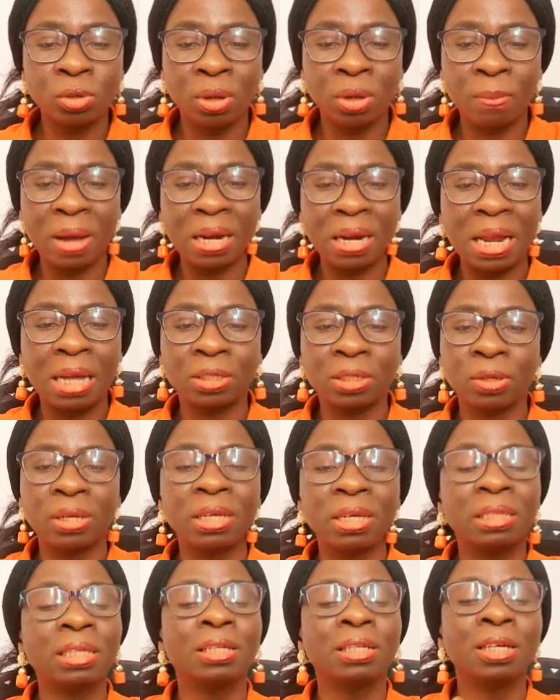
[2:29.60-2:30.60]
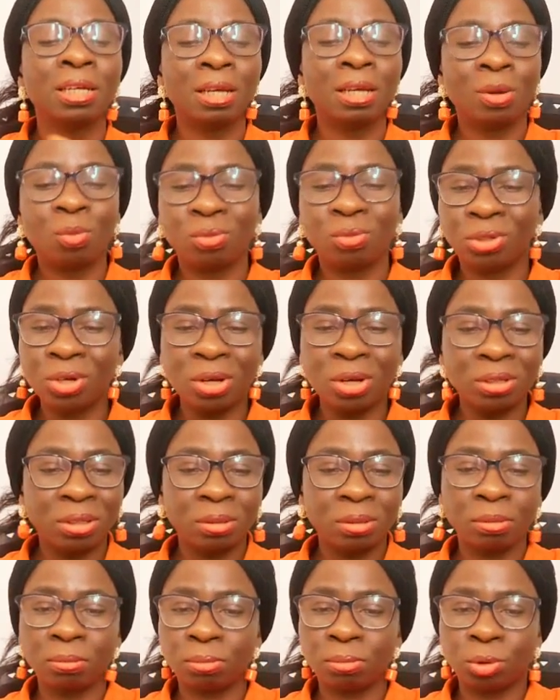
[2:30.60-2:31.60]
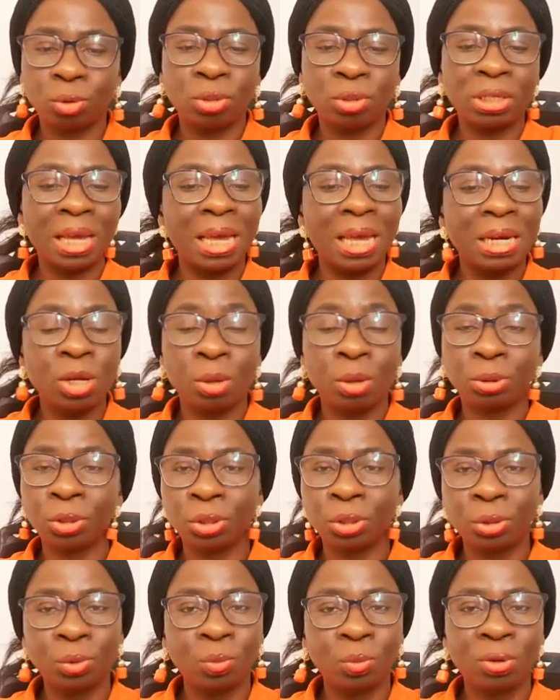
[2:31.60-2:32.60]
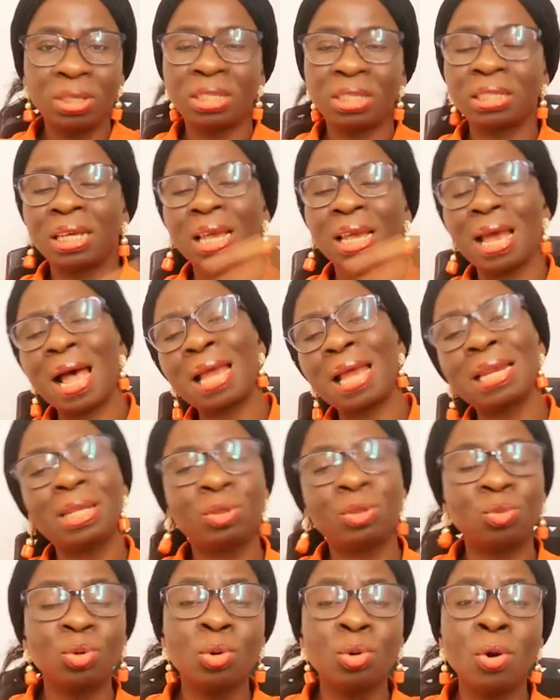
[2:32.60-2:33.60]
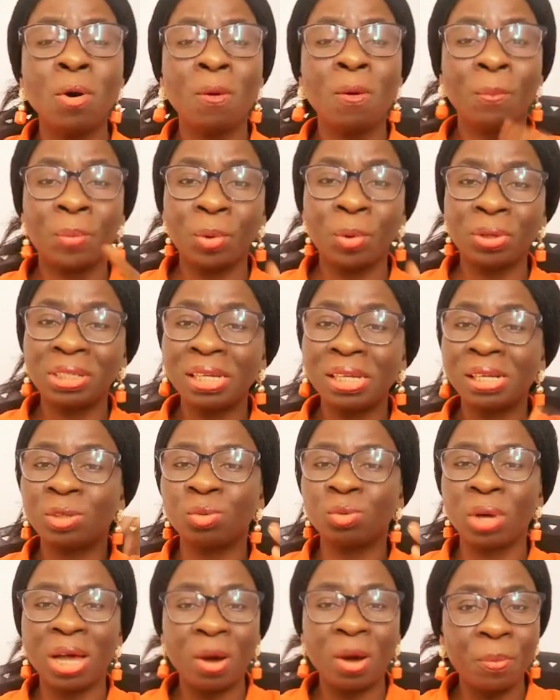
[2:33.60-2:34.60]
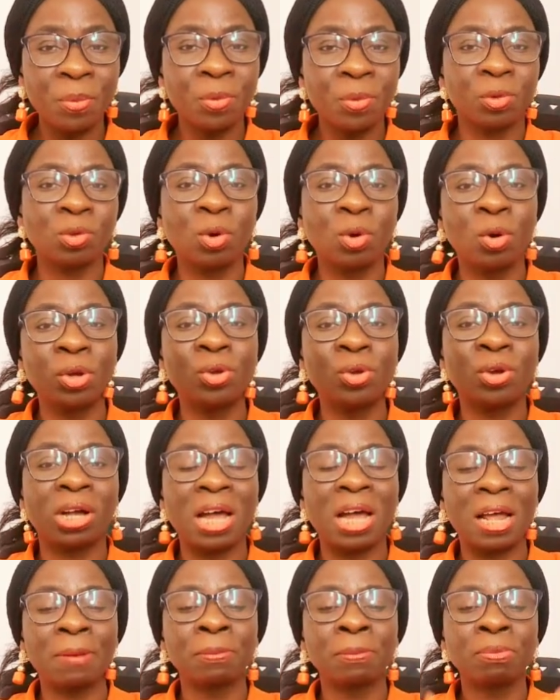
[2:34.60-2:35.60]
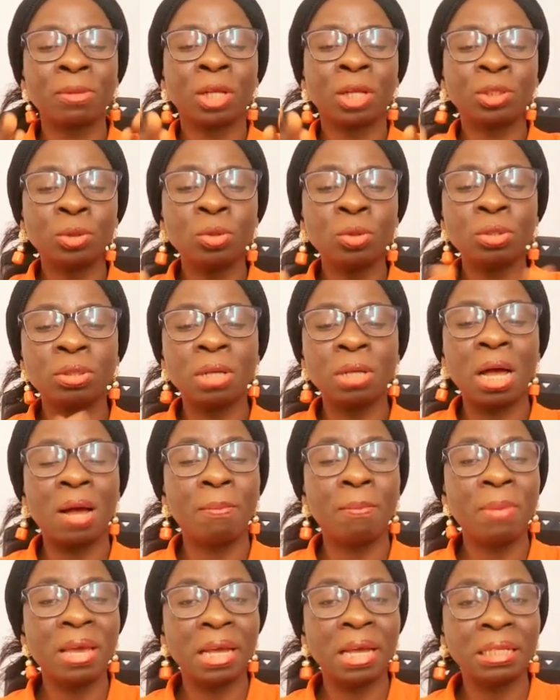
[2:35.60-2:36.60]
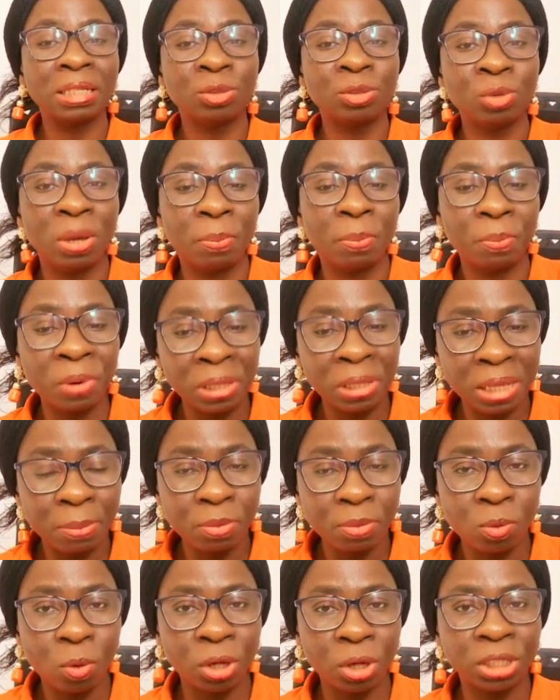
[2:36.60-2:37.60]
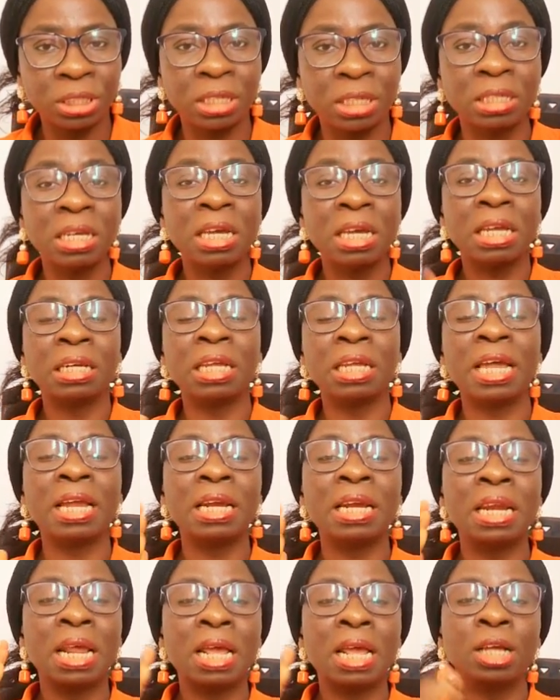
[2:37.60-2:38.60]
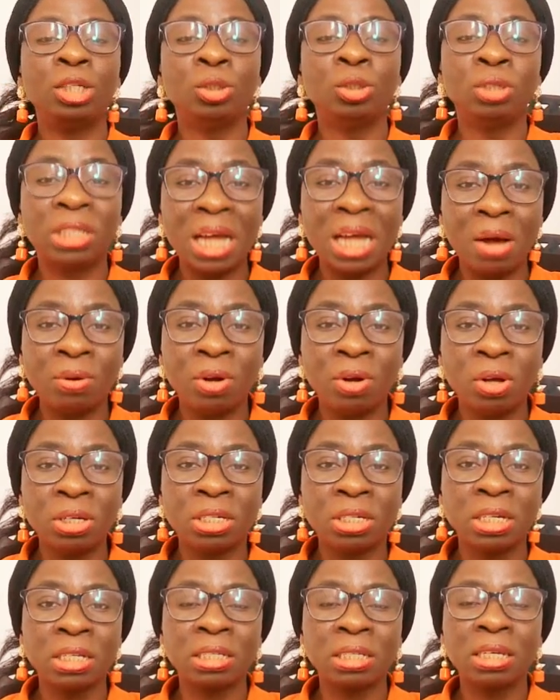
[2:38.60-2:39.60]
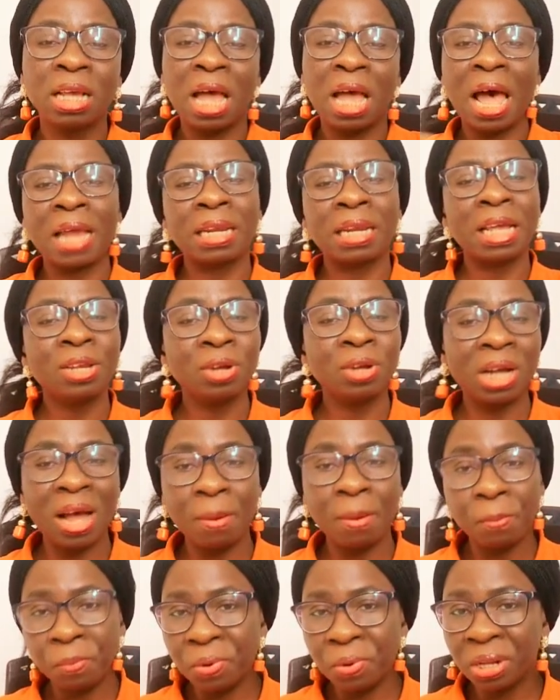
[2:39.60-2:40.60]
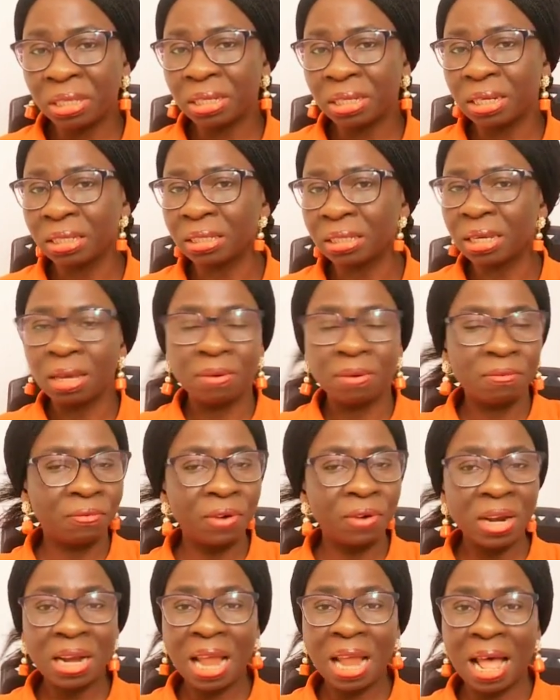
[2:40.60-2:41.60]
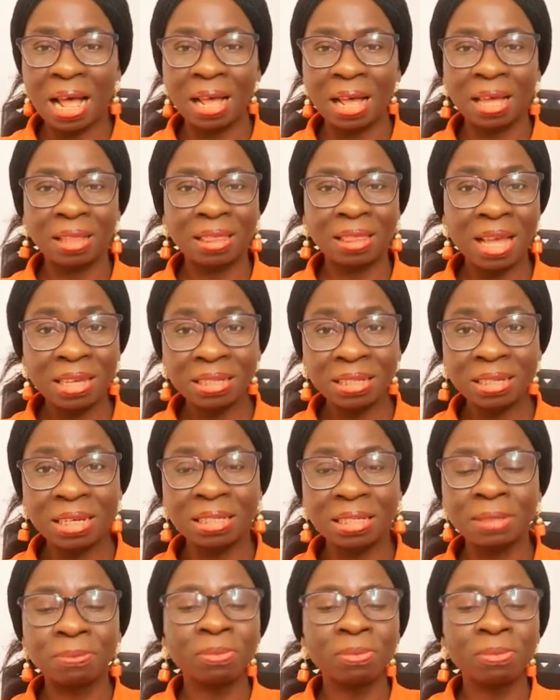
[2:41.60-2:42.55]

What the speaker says: number lines or anything, just choose any option you want here and it will proceed to help you. So you can choose make it into a printable worksheet, then you download it and then you can print it. Voila, that's it.